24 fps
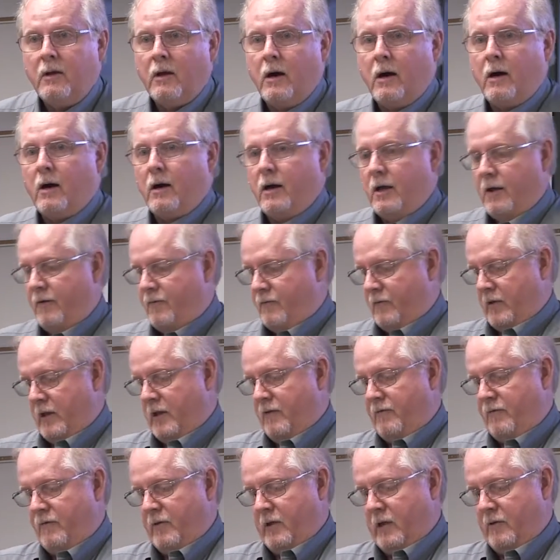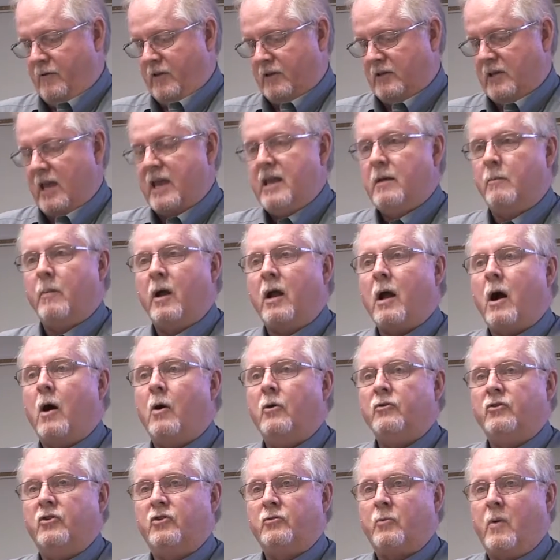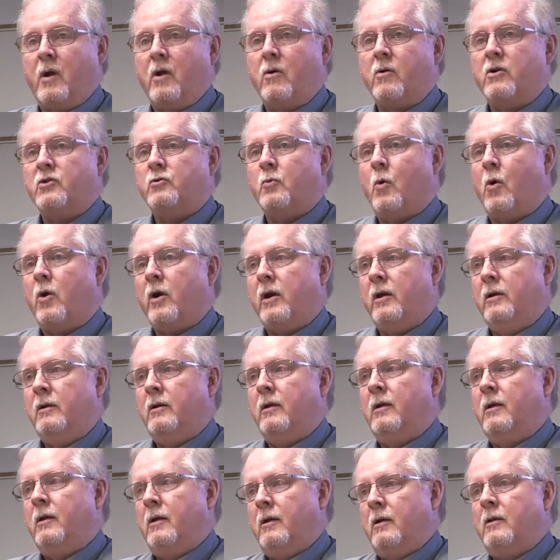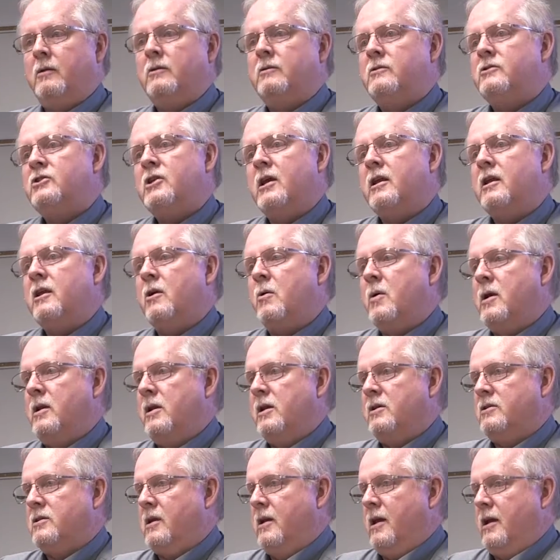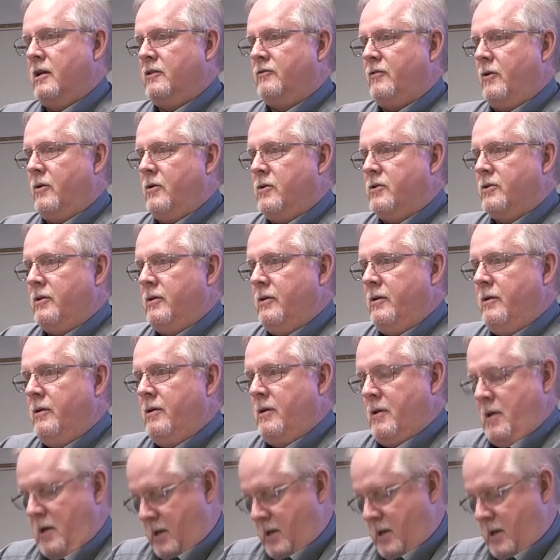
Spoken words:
if it's heating because the spreader is working, check your quick disconnects first.